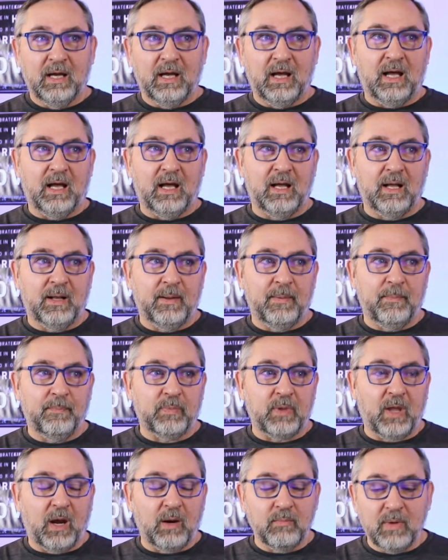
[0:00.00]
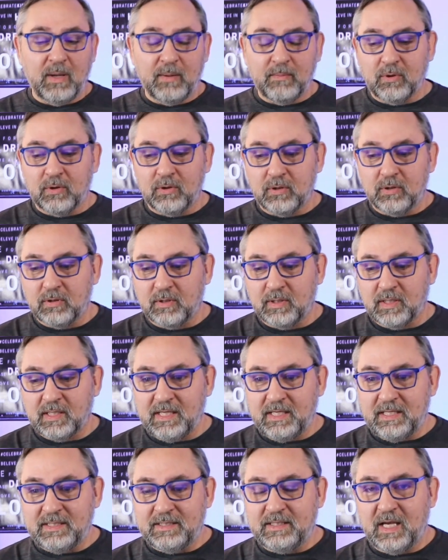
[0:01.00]
I remember
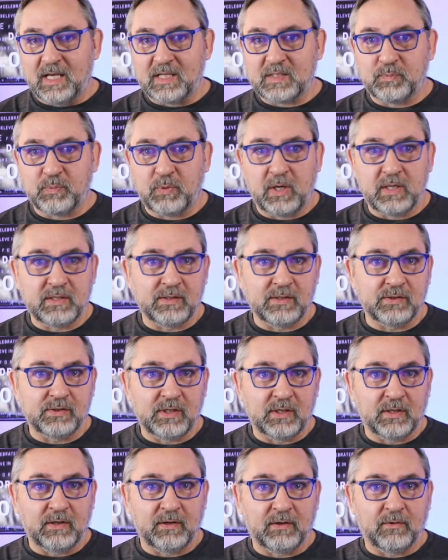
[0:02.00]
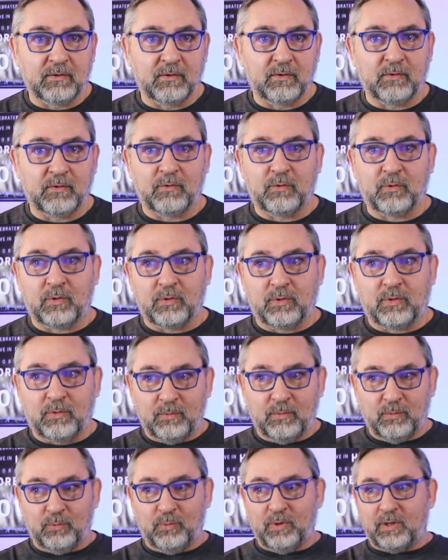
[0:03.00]
in desperation sitting
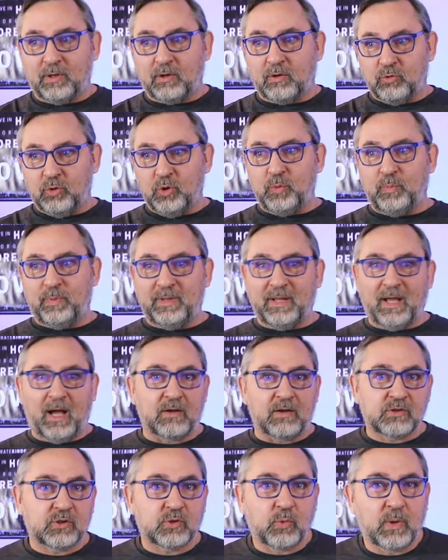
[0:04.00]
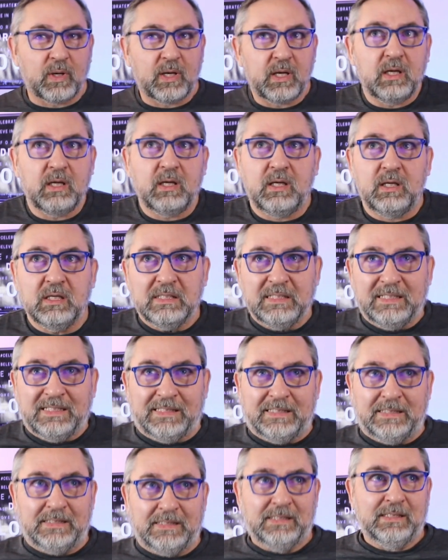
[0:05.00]
with a group, and I was
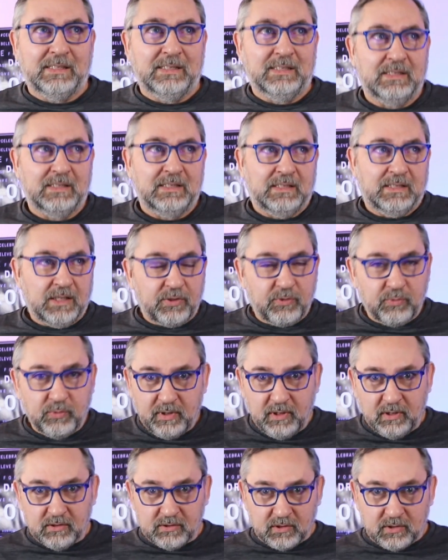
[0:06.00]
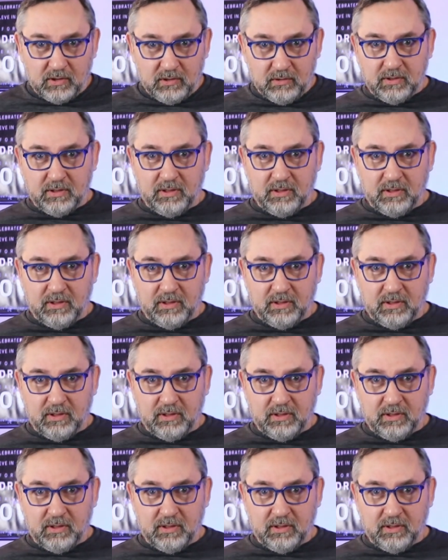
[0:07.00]
23 years old,